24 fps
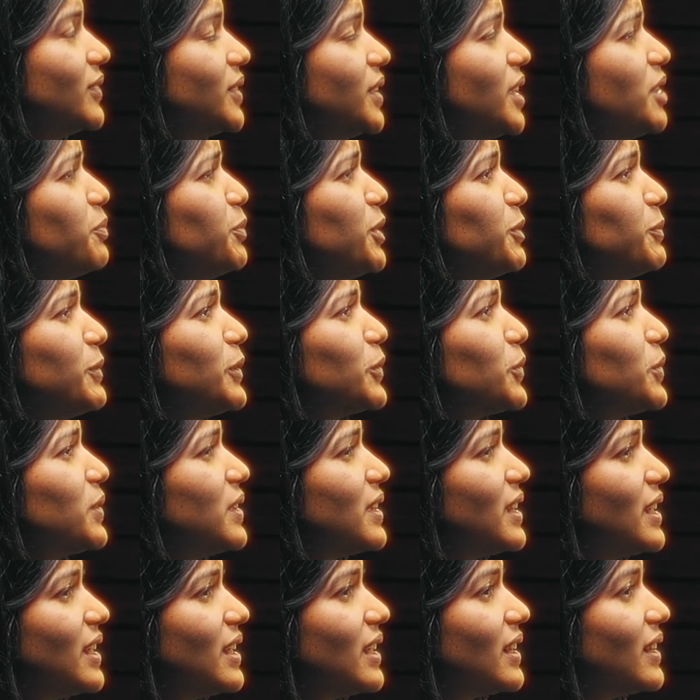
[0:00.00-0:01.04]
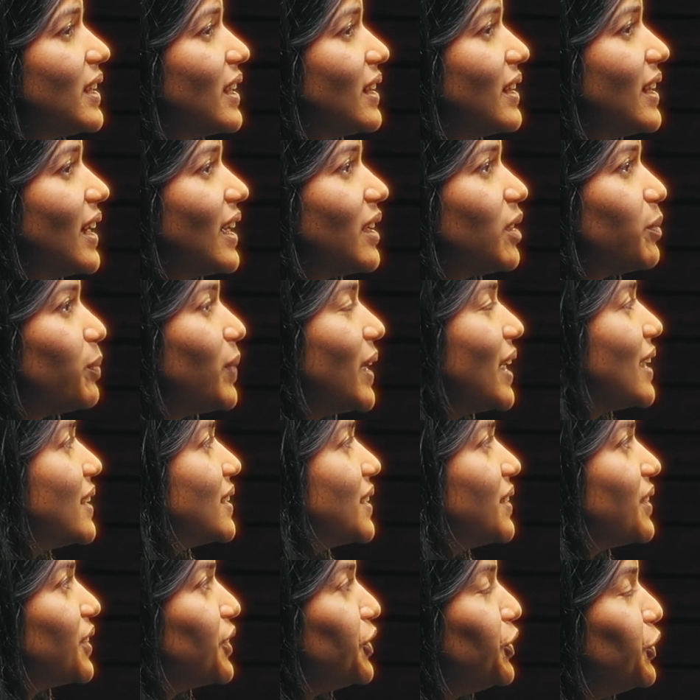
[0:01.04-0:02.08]
And people don't think that that applies
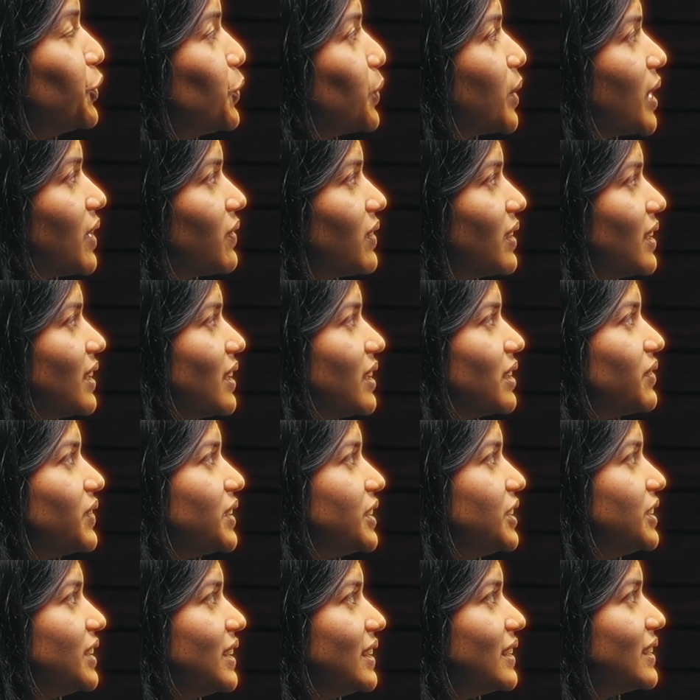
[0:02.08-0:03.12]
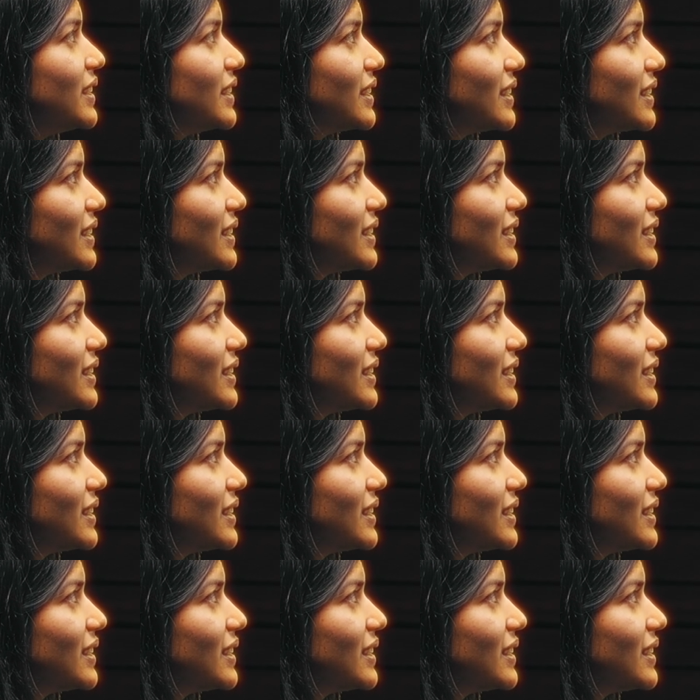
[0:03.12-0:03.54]
in the new covenant with Jesus.